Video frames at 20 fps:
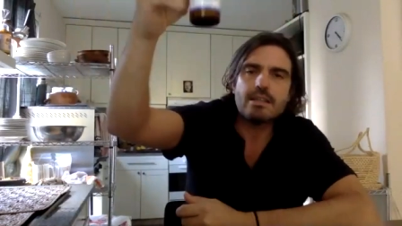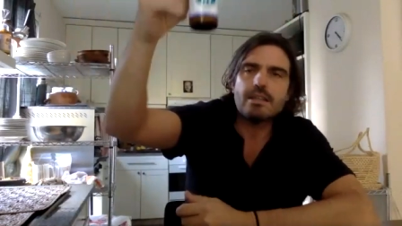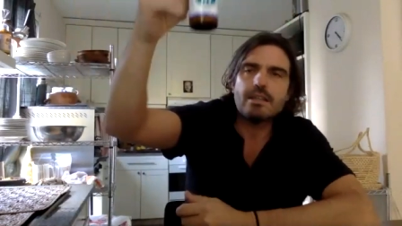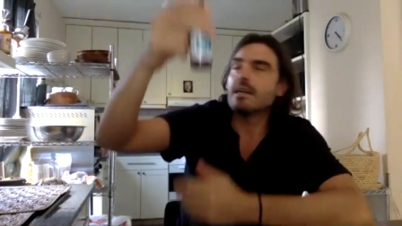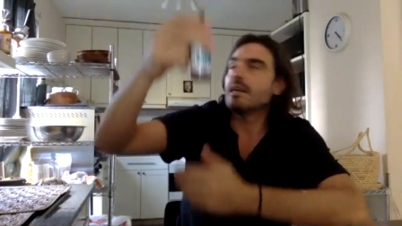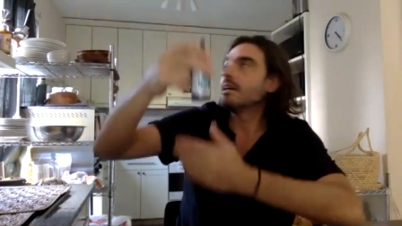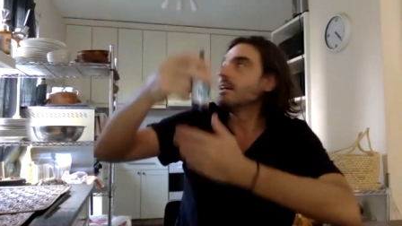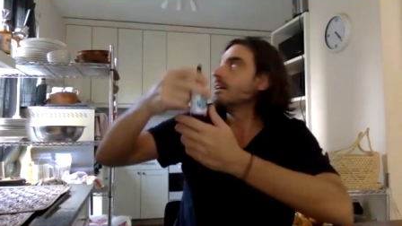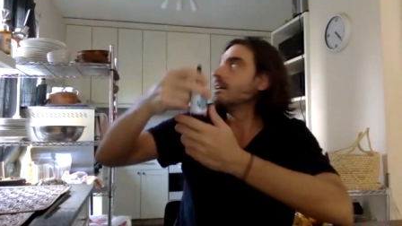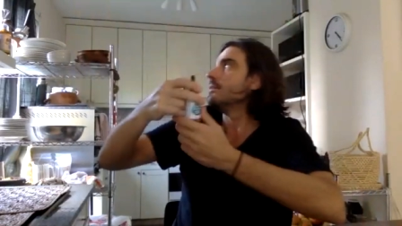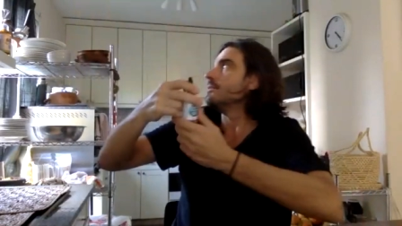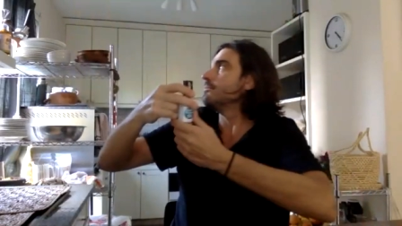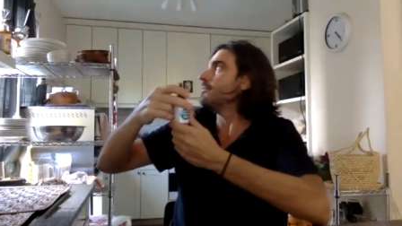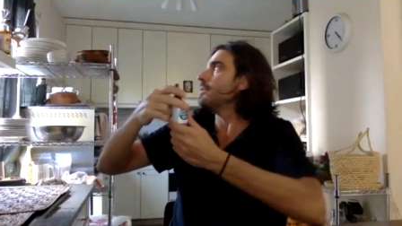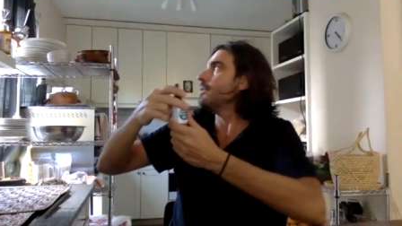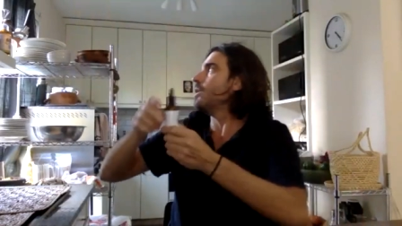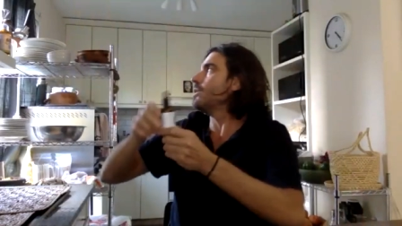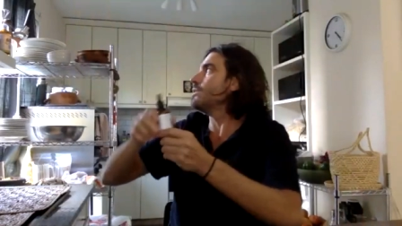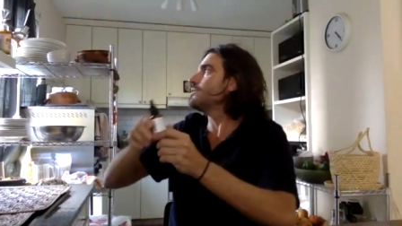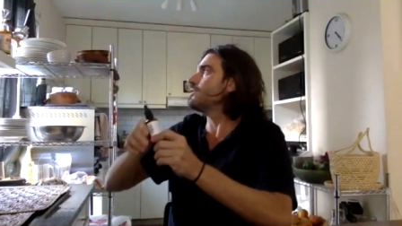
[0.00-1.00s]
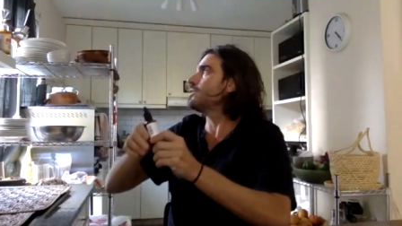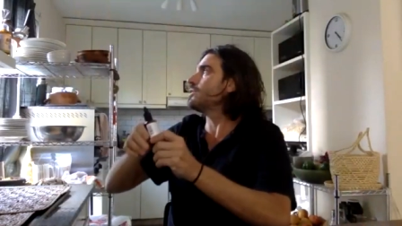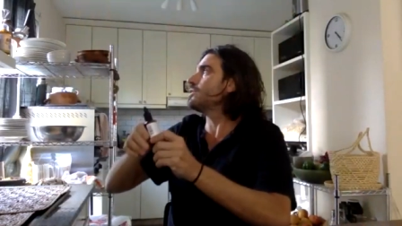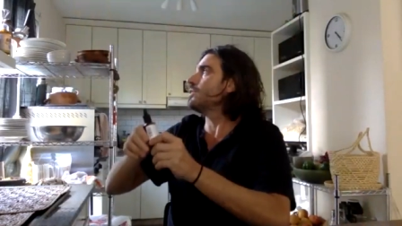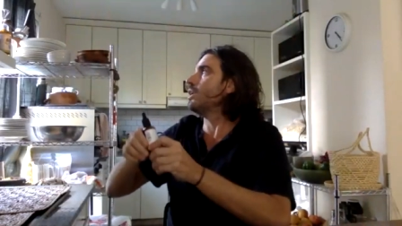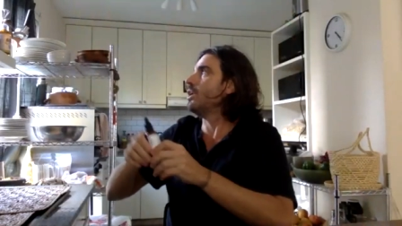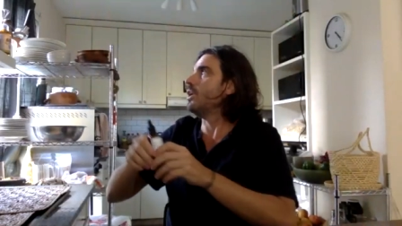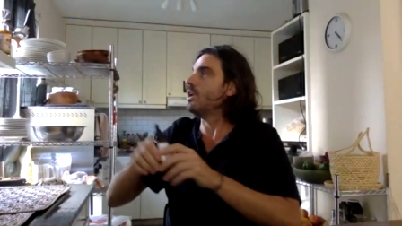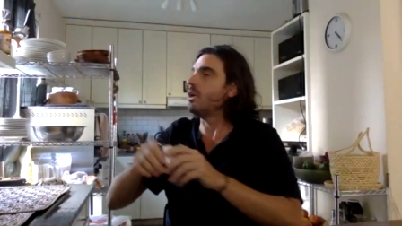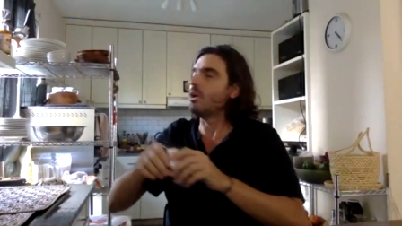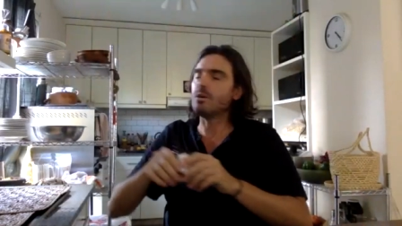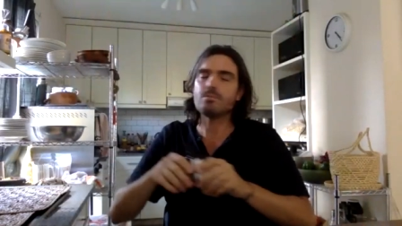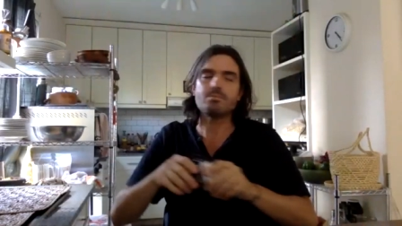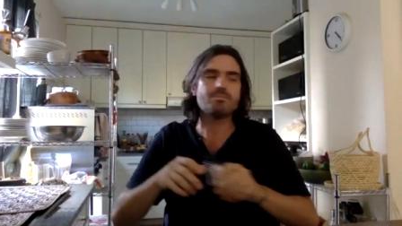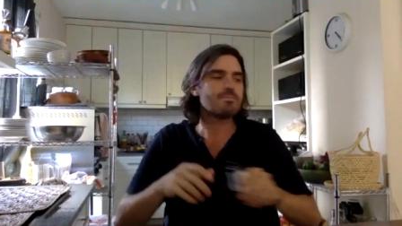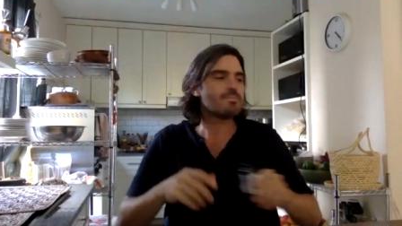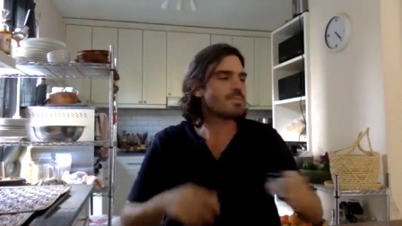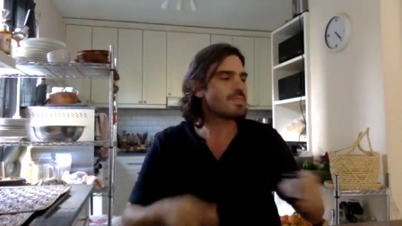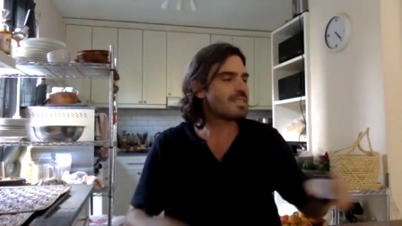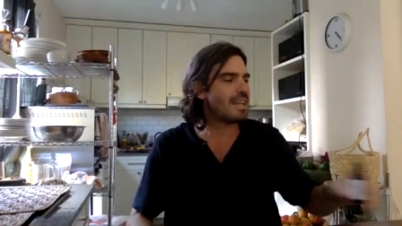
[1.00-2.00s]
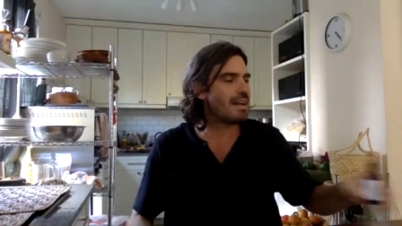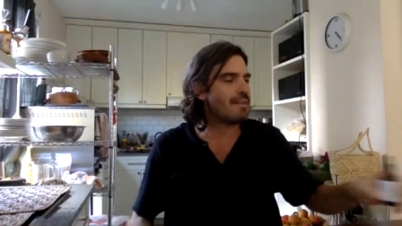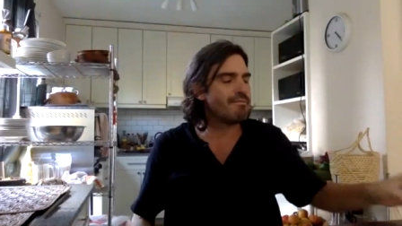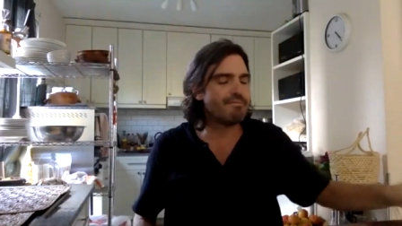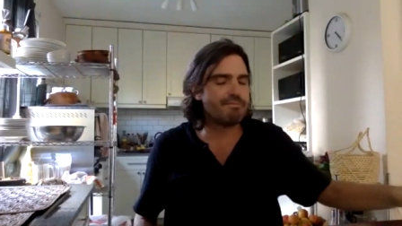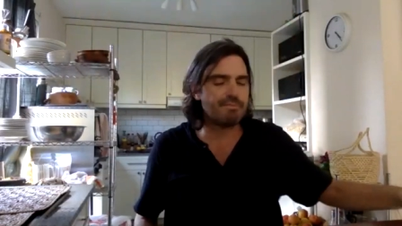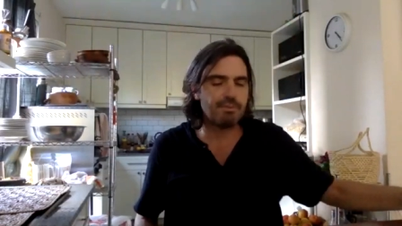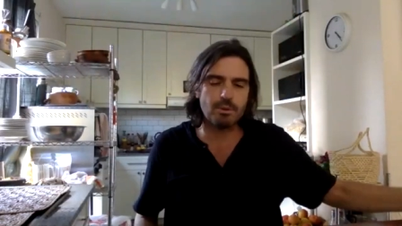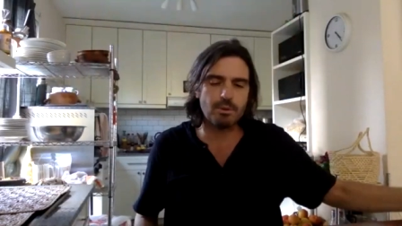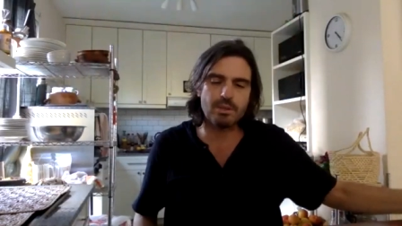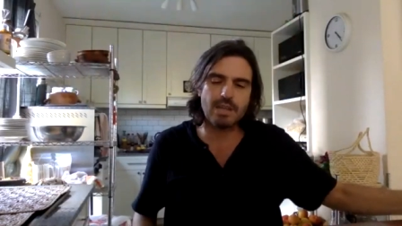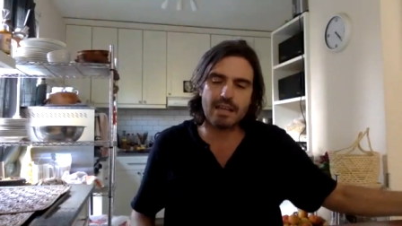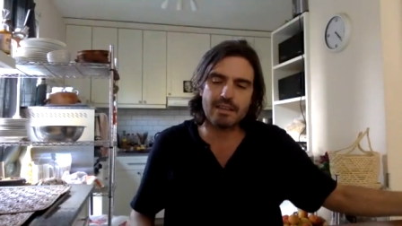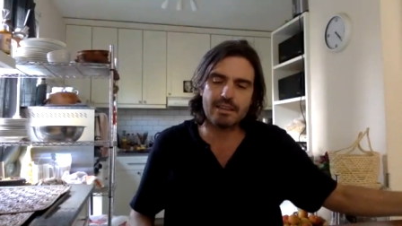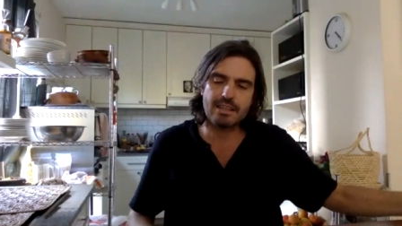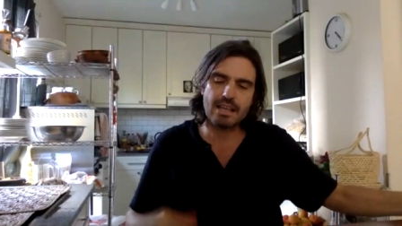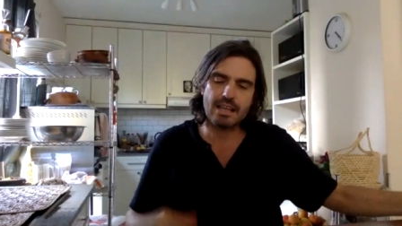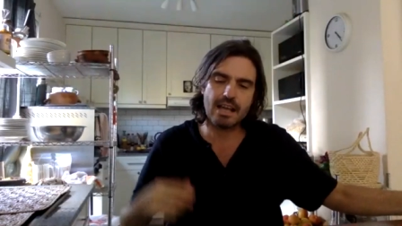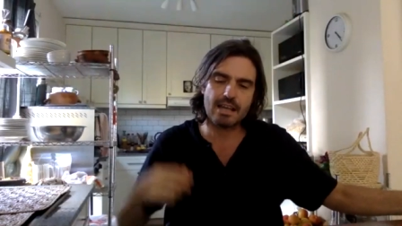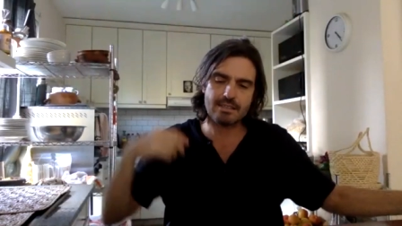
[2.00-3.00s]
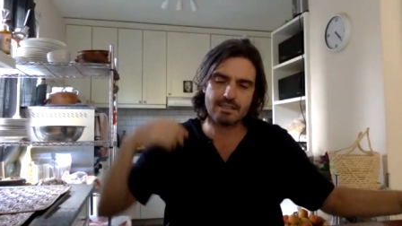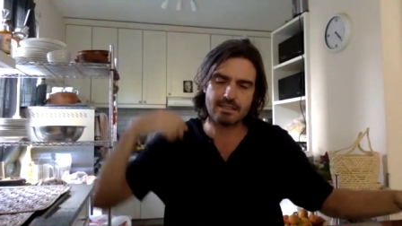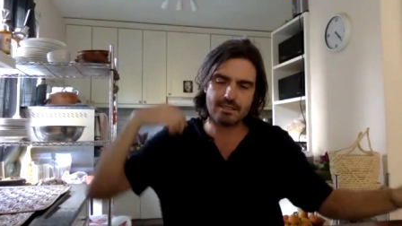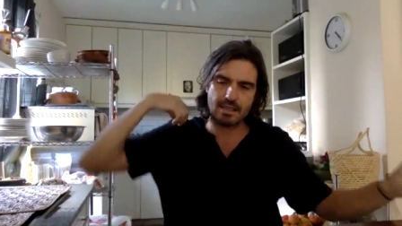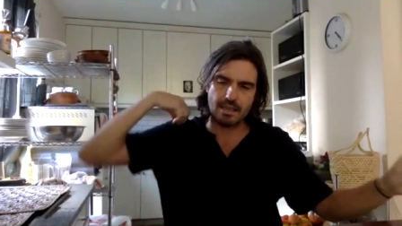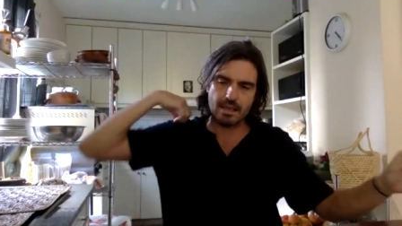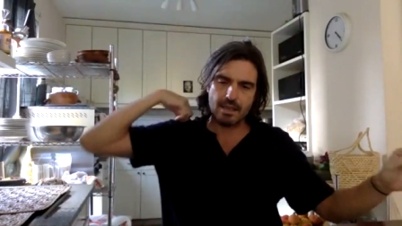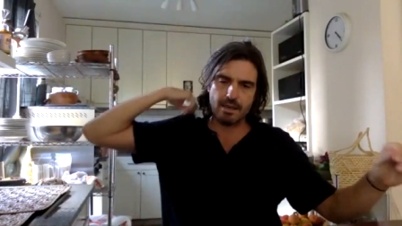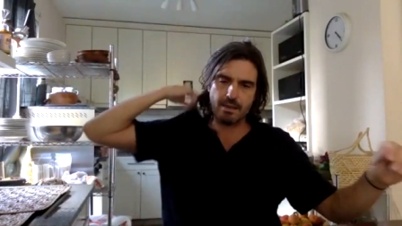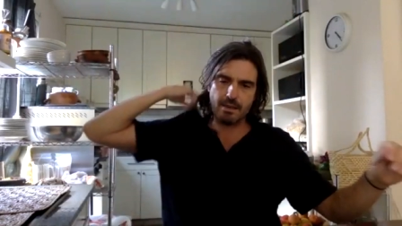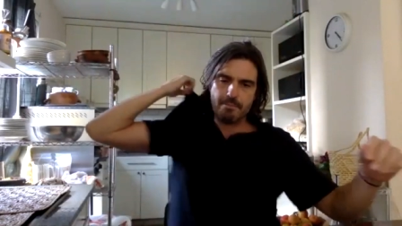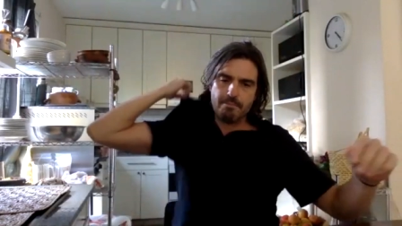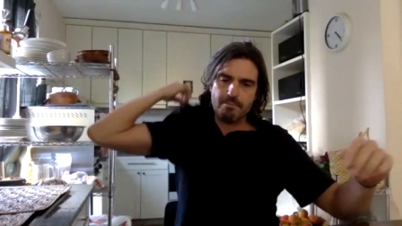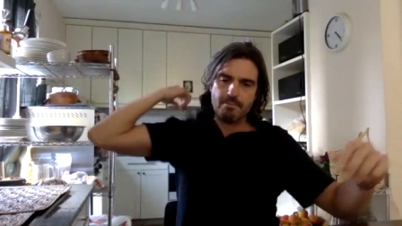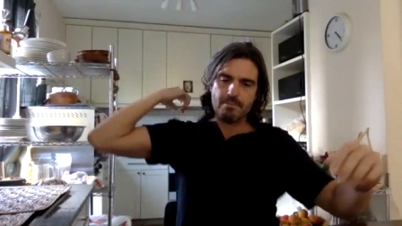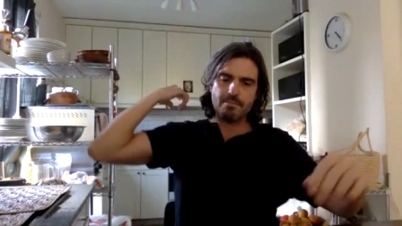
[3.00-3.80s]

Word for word: Uh, also, some food that has uh,